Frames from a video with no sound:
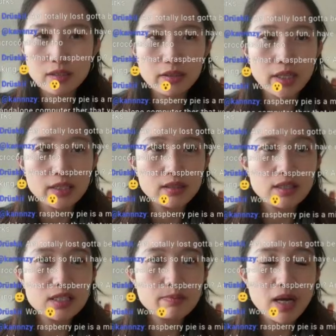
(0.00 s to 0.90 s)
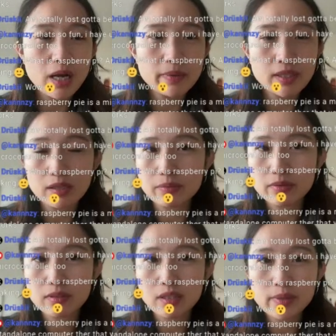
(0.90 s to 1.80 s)
Okay, nothing is popping up.
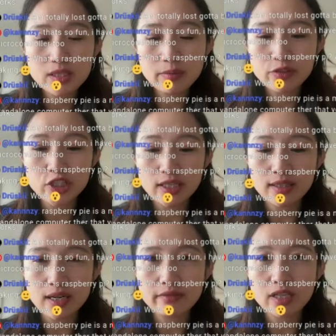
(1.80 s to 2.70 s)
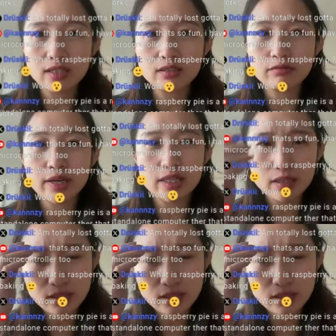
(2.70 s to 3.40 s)
Let me double check that I've got the right